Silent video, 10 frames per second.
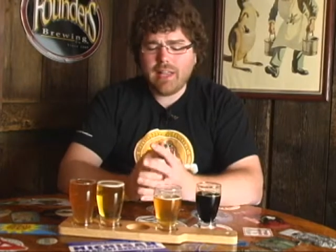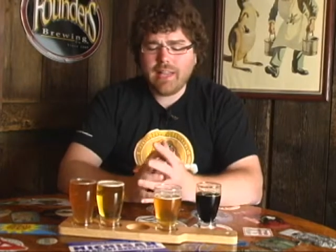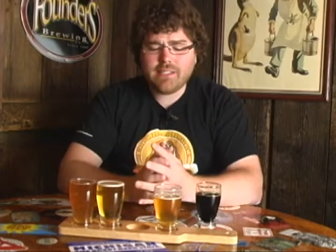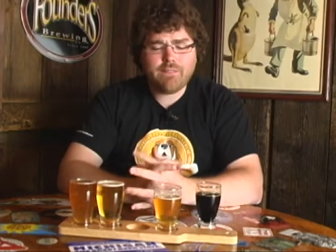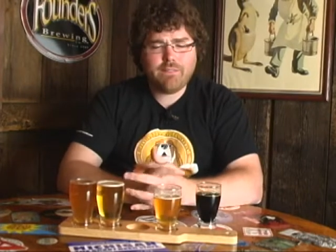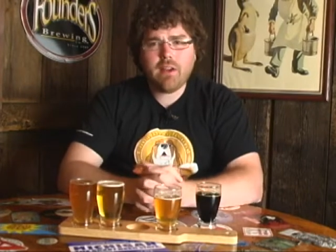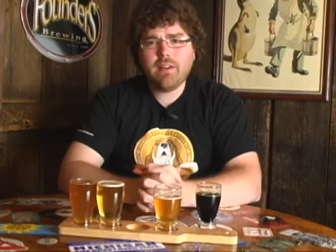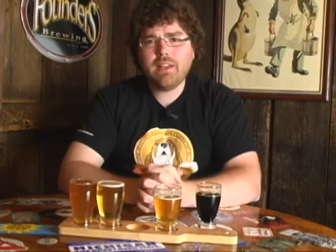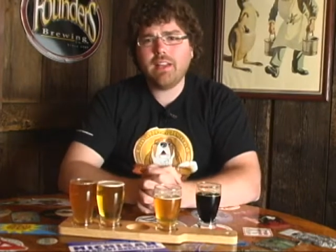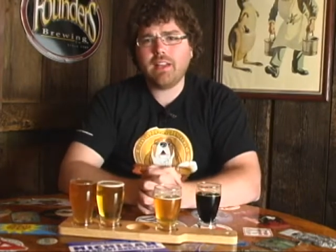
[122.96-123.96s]
has a
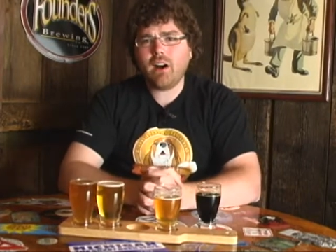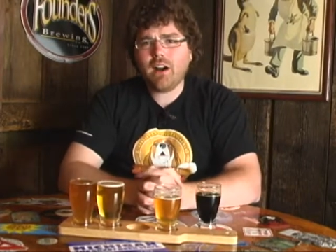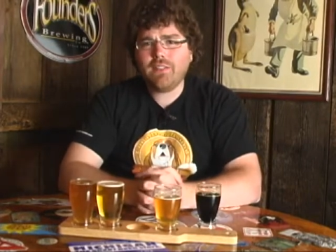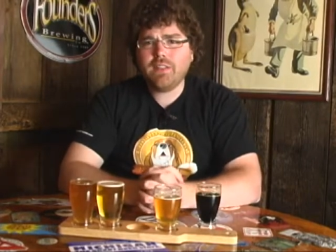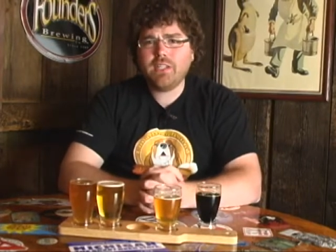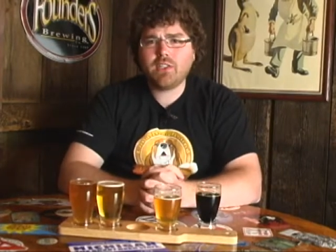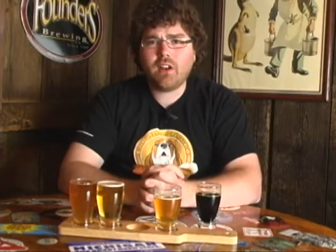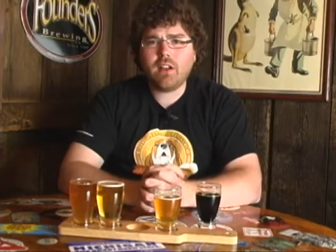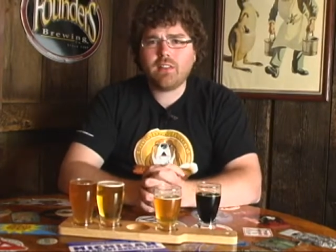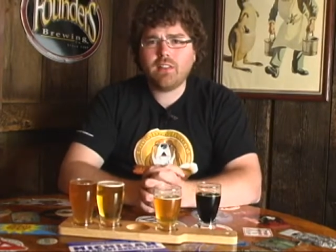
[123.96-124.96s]
very coffee
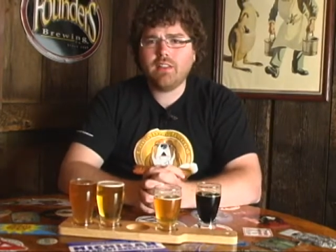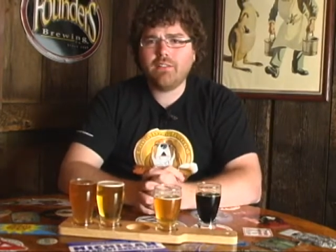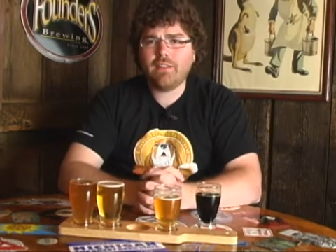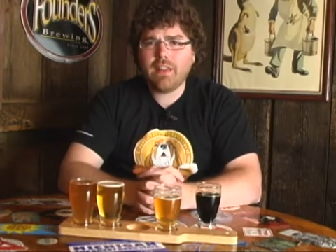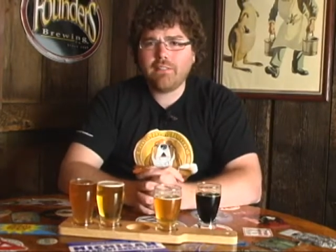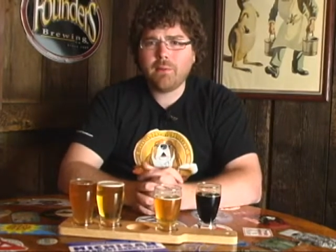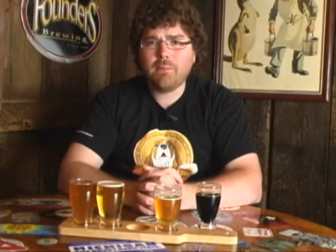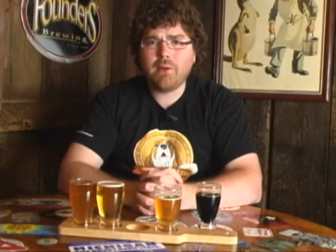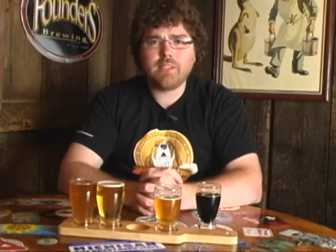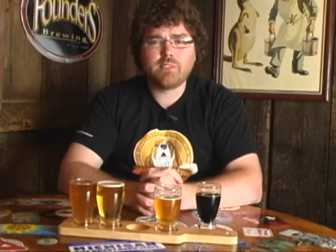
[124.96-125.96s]
chocolate flavor,
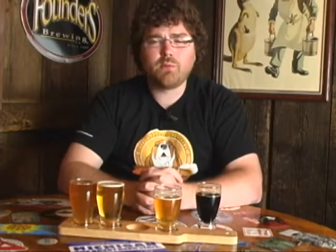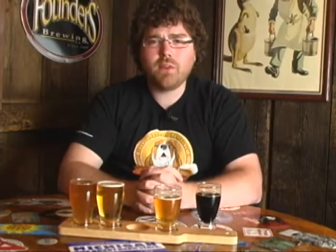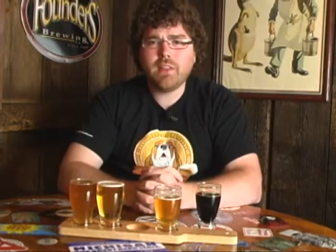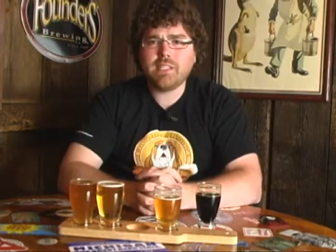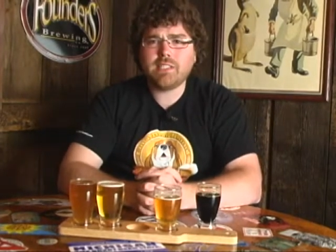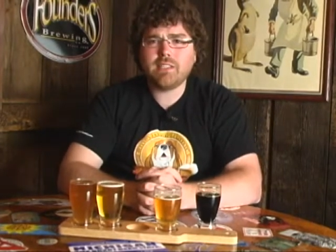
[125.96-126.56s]
but it's really,